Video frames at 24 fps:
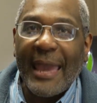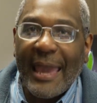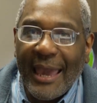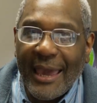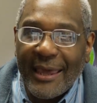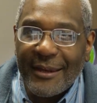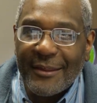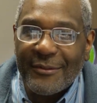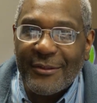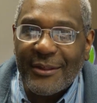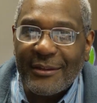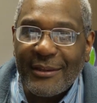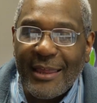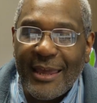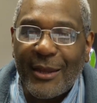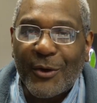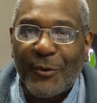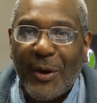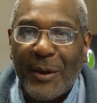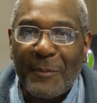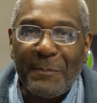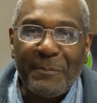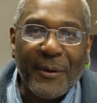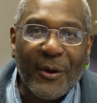And as the late
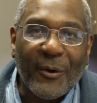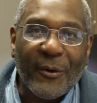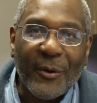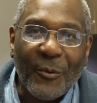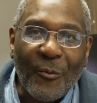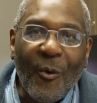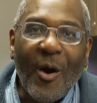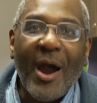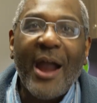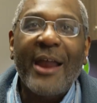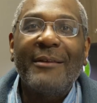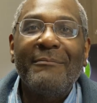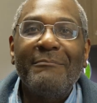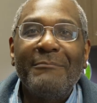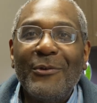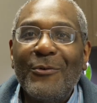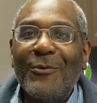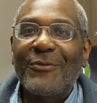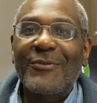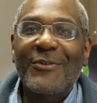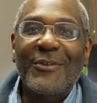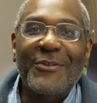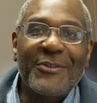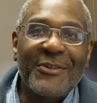great Barry White
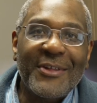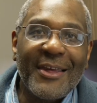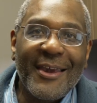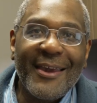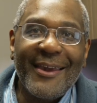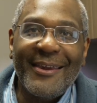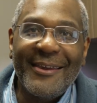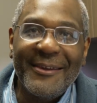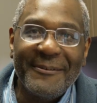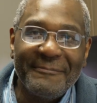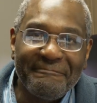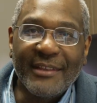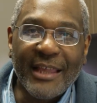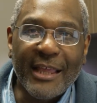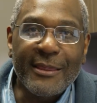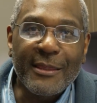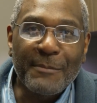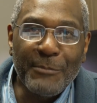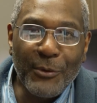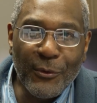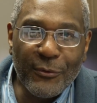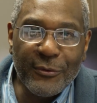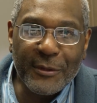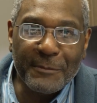used to say, let
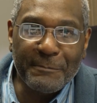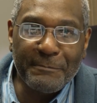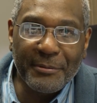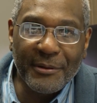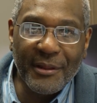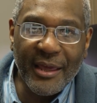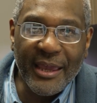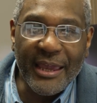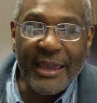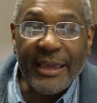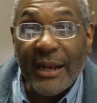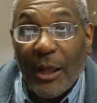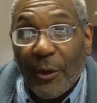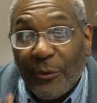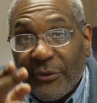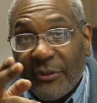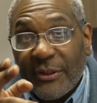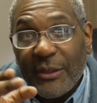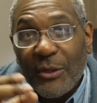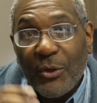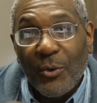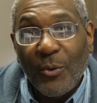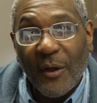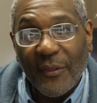the music play, and I'll
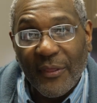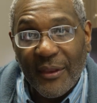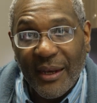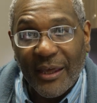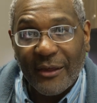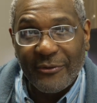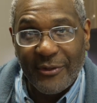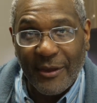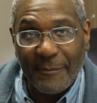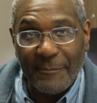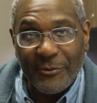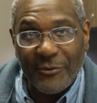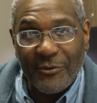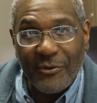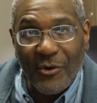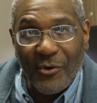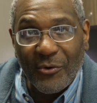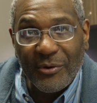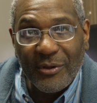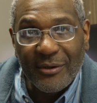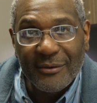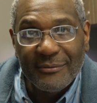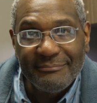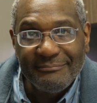see you on the next
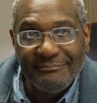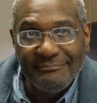episode.